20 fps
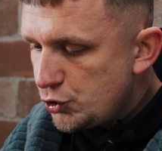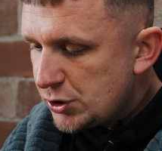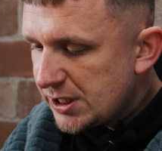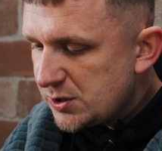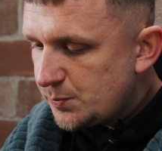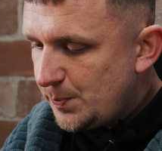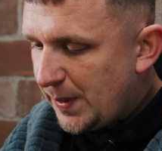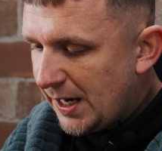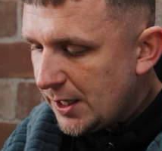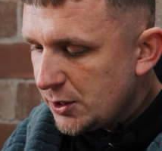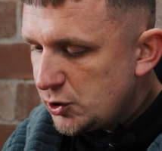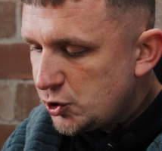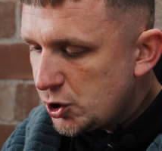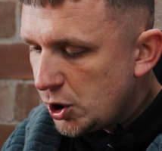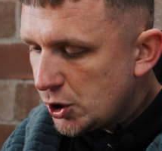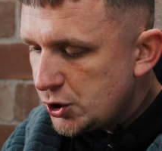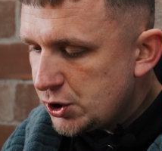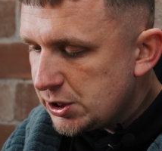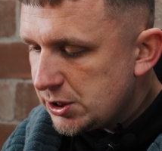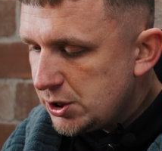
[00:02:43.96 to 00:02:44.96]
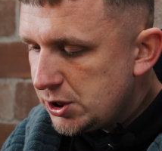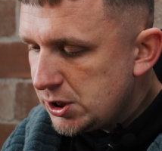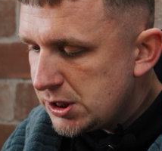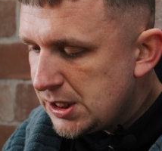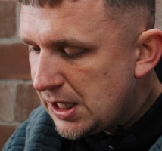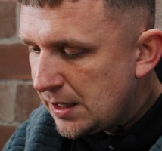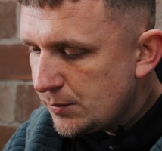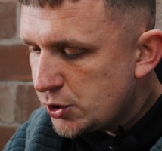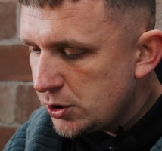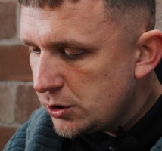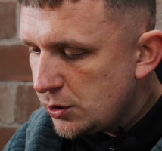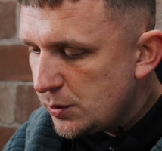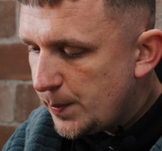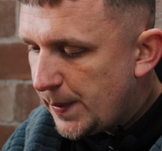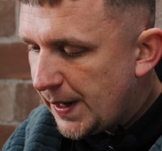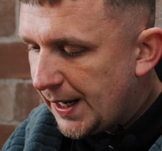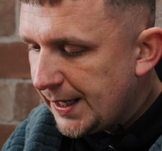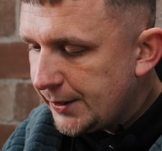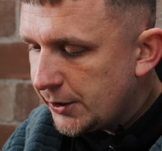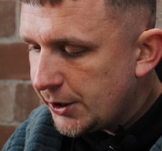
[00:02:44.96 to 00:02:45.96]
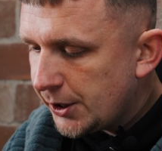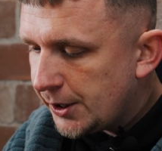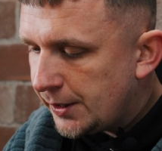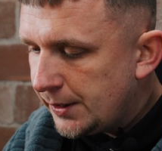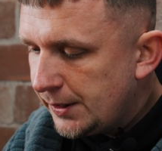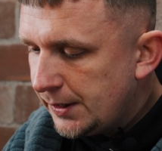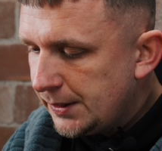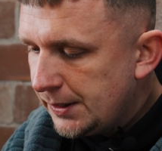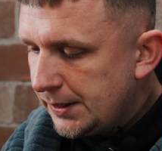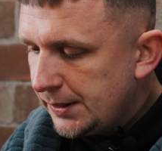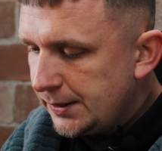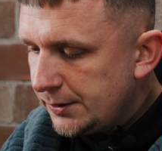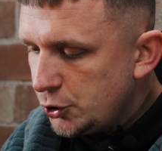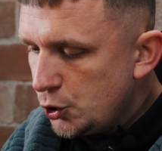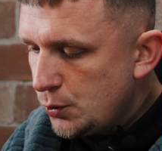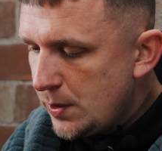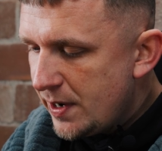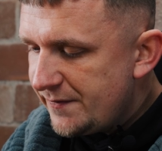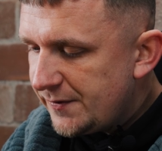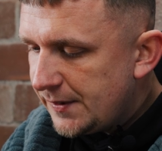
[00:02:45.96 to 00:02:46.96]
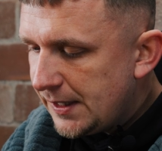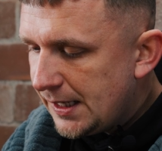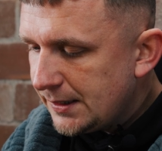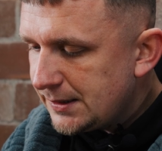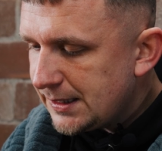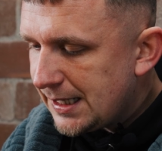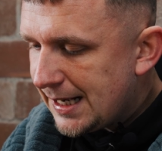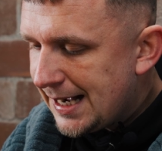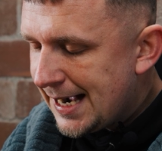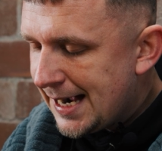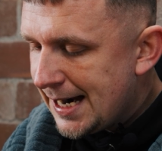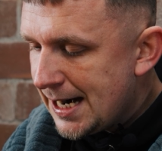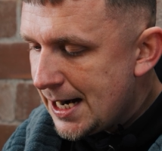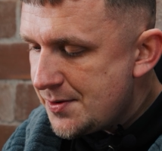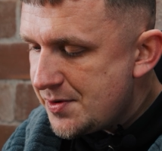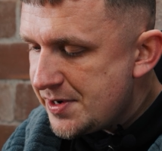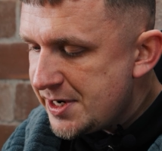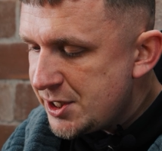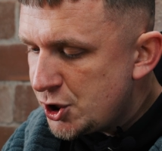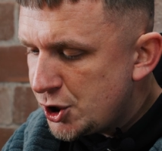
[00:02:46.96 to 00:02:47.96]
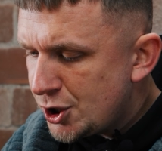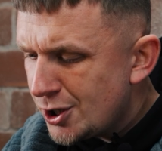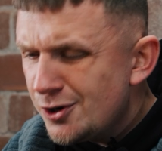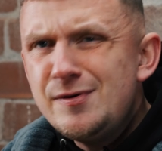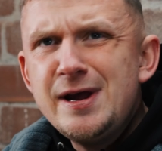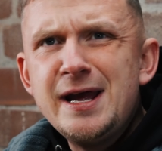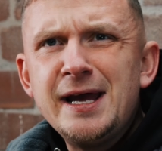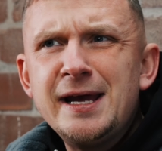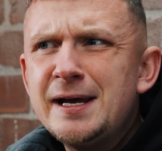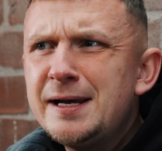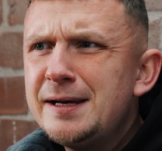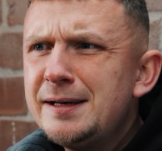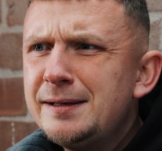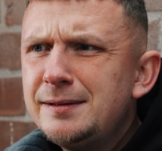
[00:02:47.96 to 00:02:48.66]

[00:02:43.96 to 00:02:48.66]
who says battered sausage is an absolute banger. You ever had Irish curry?